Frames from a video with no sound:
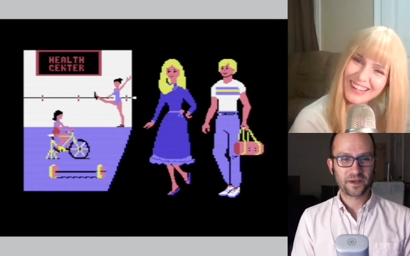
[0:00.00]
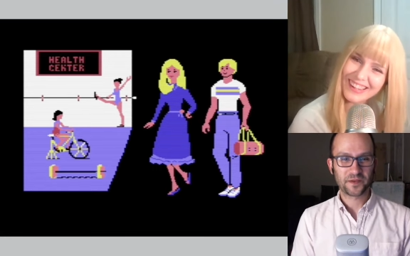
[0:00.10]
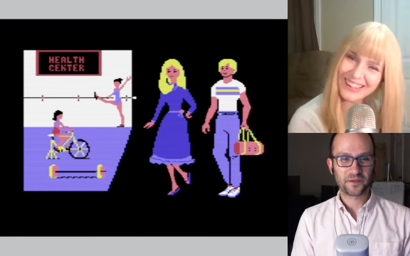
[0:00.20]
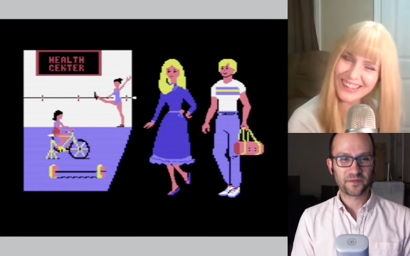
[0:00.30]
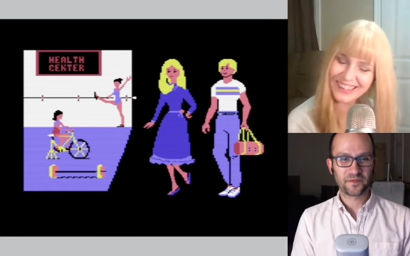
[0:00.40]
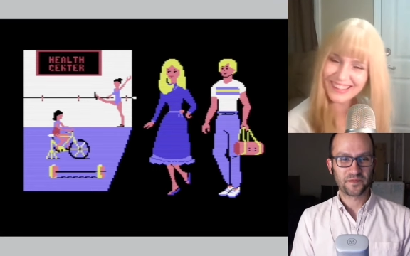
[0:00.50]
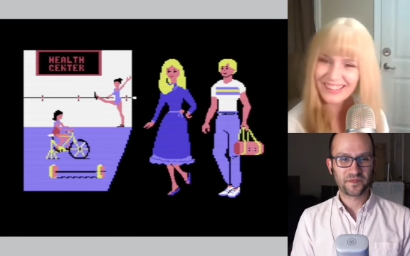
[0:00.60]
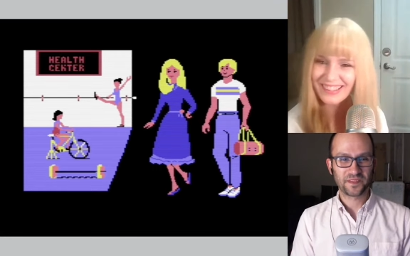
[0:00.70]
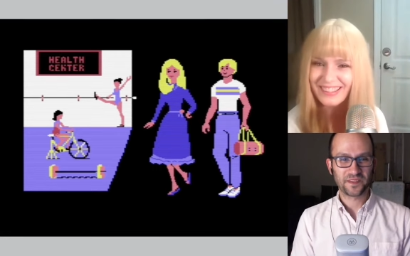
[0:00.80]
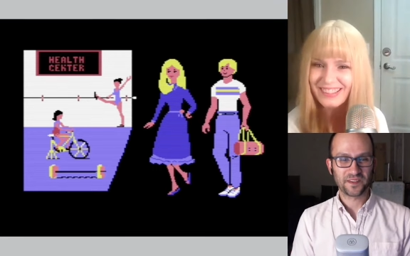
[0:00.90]

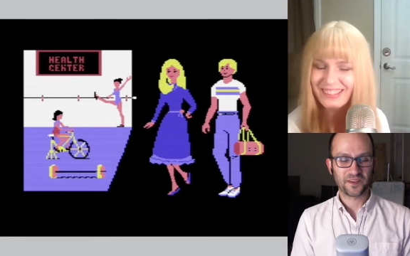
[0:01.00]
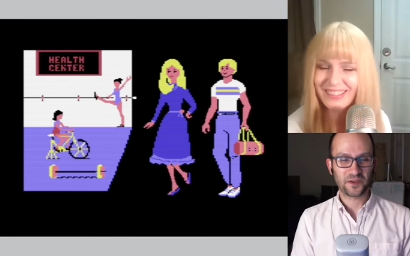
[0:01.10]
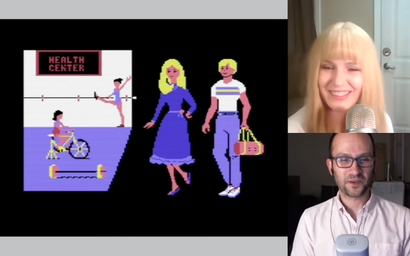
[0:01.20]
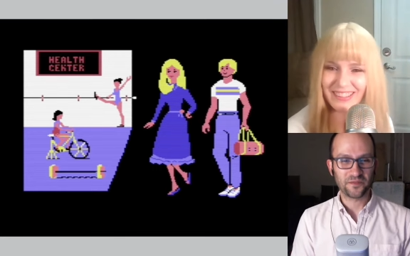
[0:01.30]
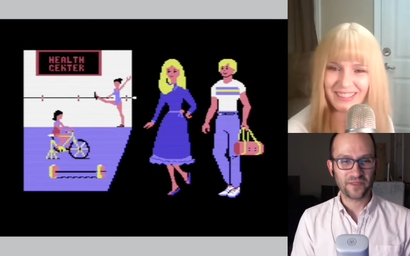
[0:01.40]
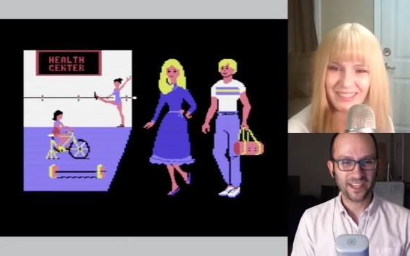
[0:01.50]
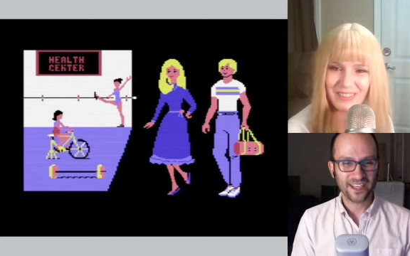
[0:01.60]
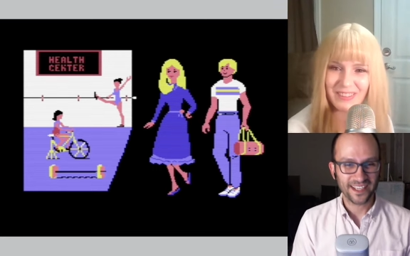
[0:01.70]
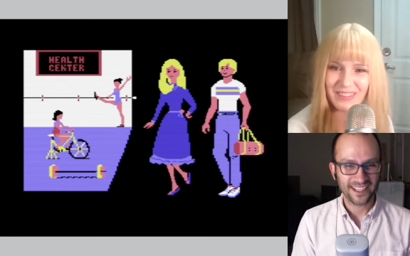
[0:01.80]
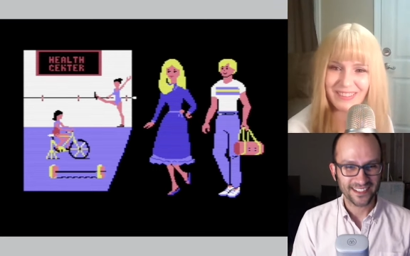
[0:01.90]
Speaker 1: um, oh
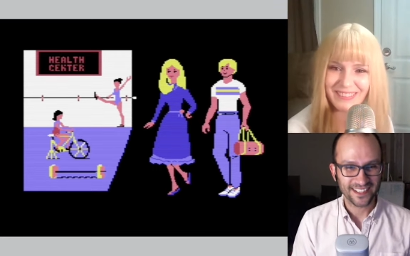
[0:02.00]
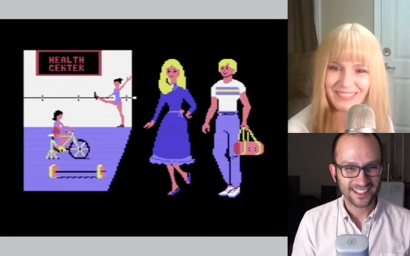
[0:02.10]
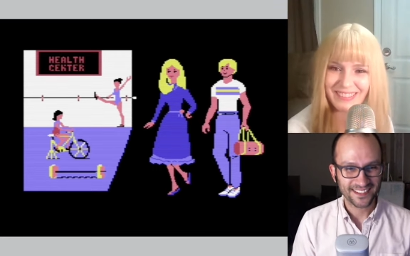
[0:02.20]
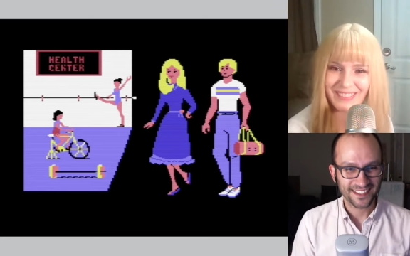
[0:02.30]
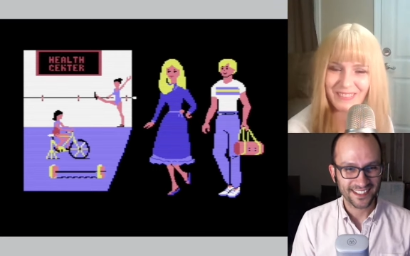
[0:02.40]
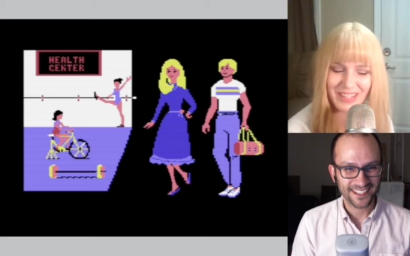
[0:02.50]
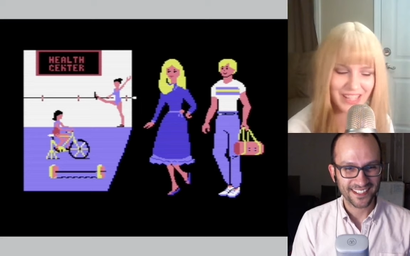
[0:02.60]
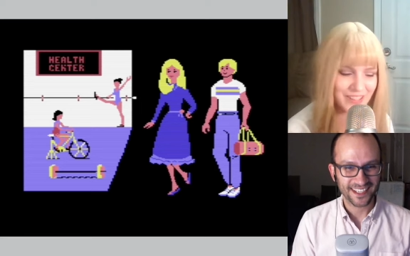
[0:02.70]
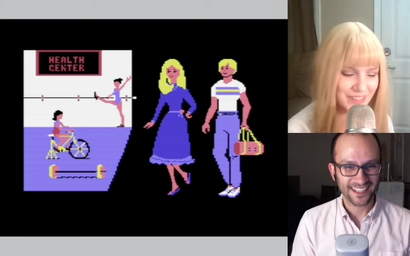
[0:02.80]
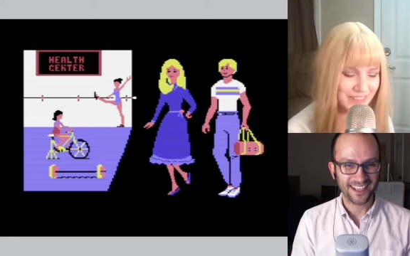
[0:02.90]
man, that
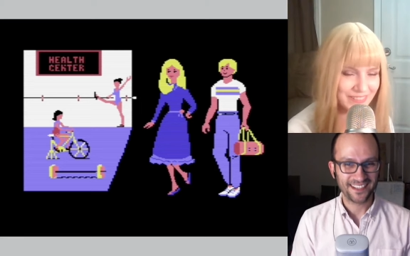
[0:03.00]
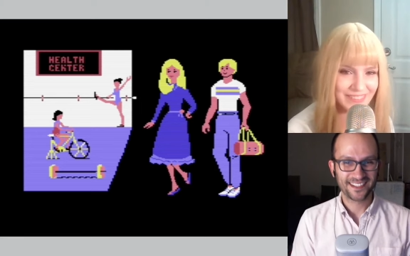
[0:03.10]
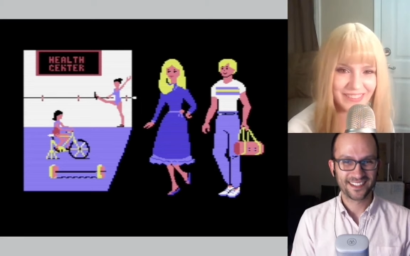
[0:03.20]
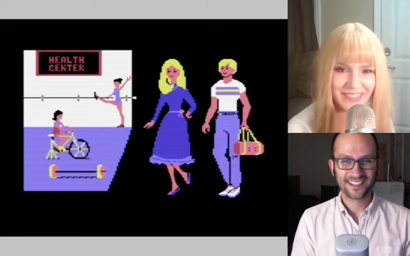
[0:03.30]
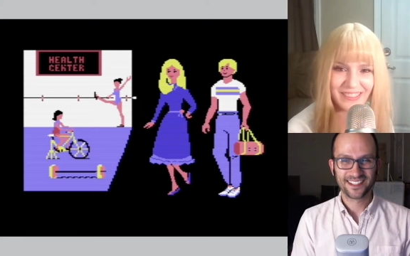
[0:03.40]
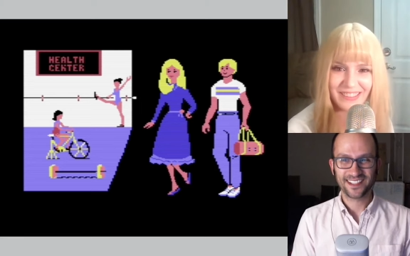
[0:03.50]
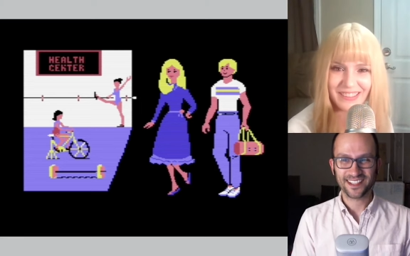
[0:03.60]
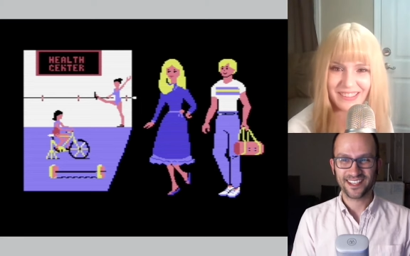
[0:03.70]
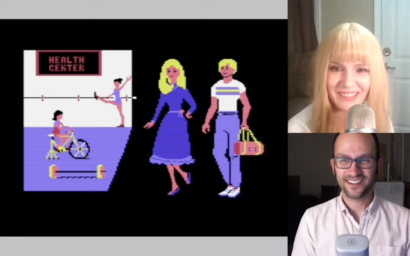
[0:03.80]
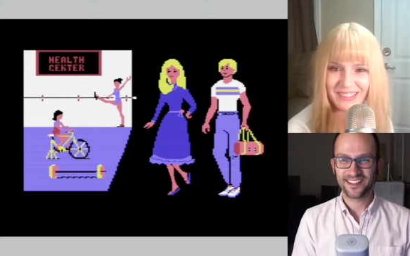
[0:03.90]
uh, that Ken,
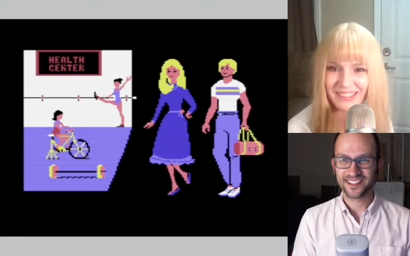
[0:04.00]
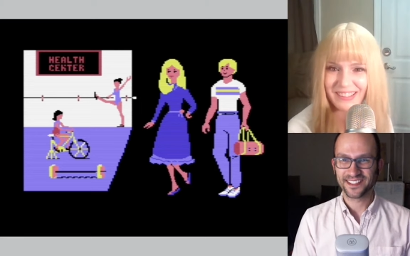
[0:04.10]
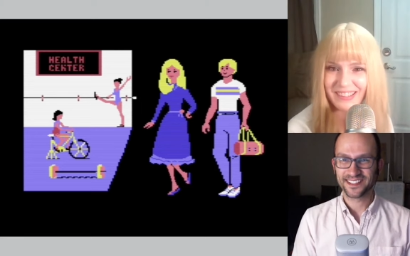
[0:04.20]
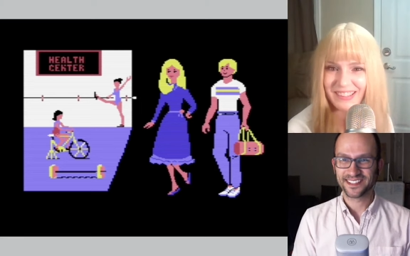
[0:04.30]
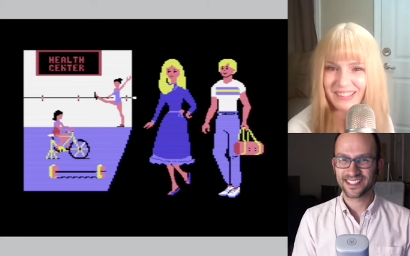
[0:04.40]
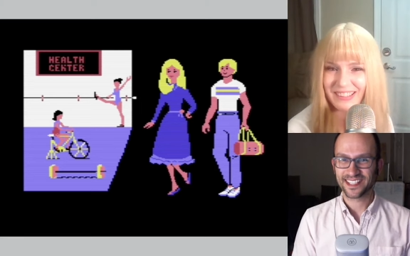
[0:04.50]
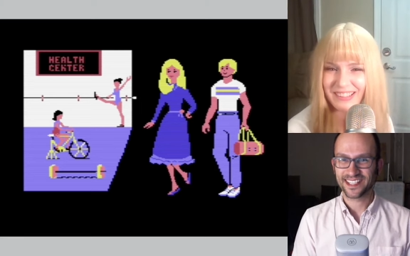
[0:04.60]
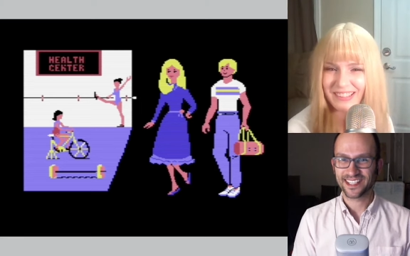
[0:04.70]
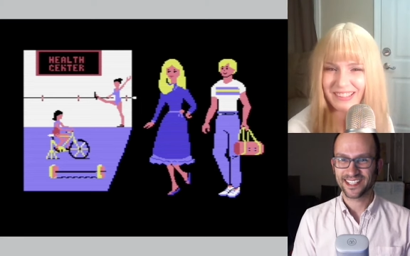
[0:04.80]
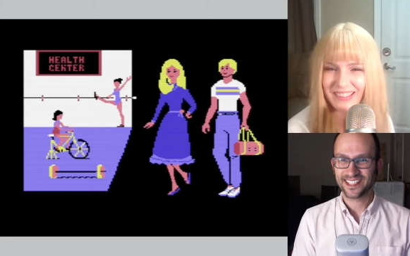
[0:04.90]
that Ken there is
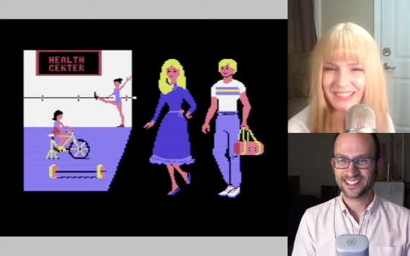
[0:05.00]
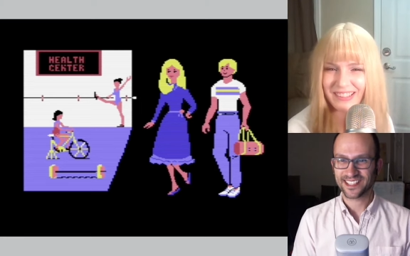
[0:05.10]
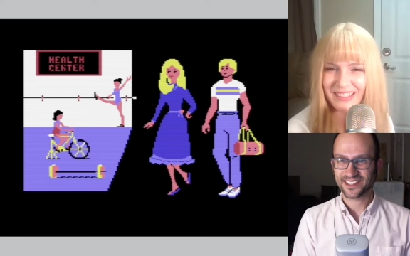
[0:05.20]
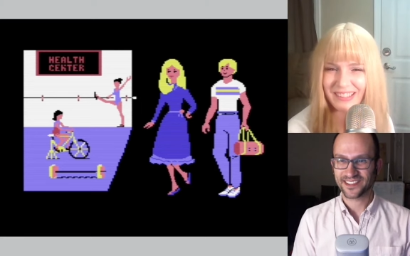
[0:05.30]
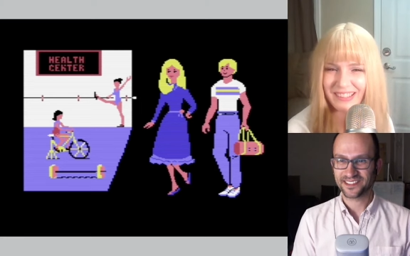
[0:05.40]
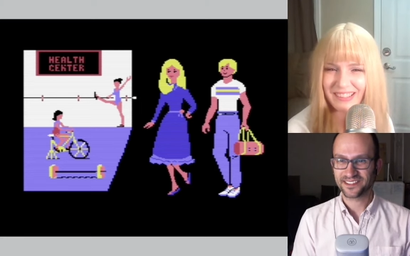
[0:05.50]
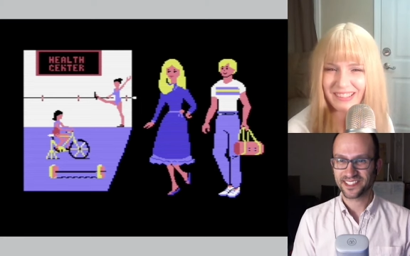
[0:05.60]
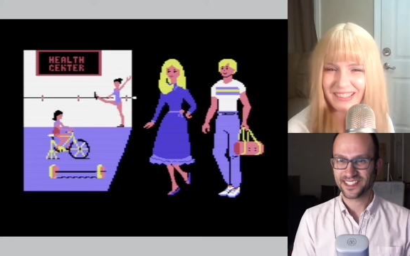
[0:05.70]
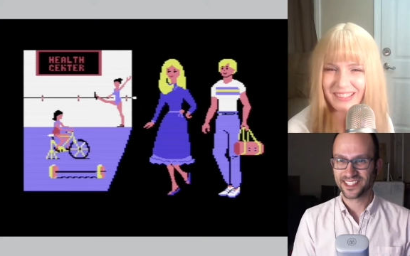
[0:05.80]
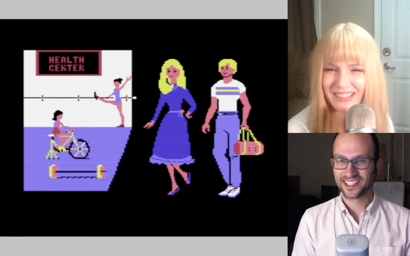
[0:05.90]
like he's got quite
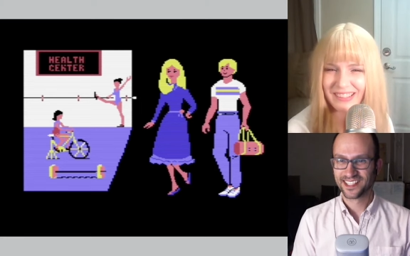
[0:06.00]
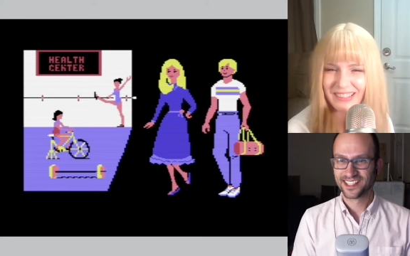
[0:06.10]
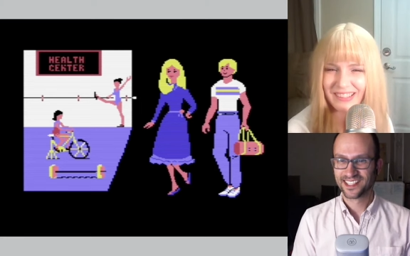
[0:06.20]
a figure.